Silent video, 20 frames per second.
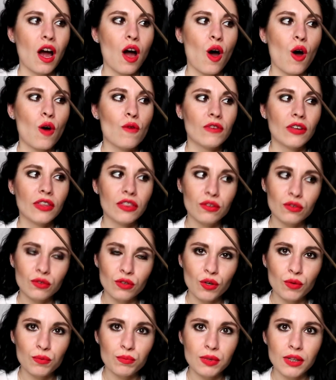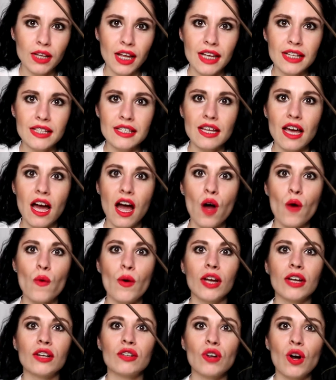of Anthurium plants, how
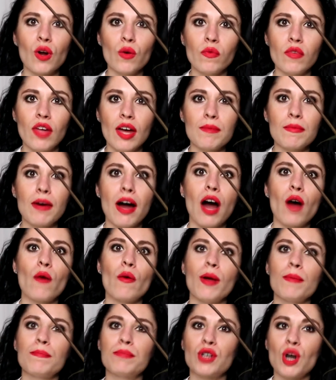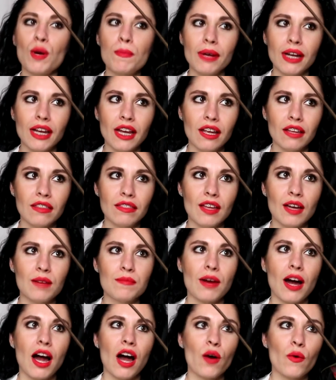I grow them, how I propagate them,
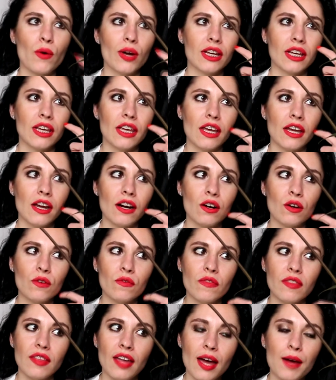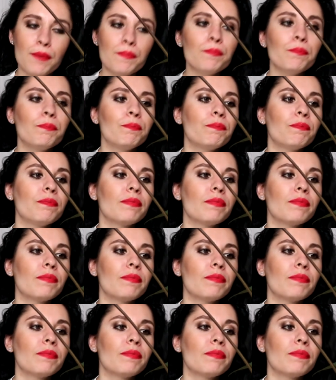how I care of them.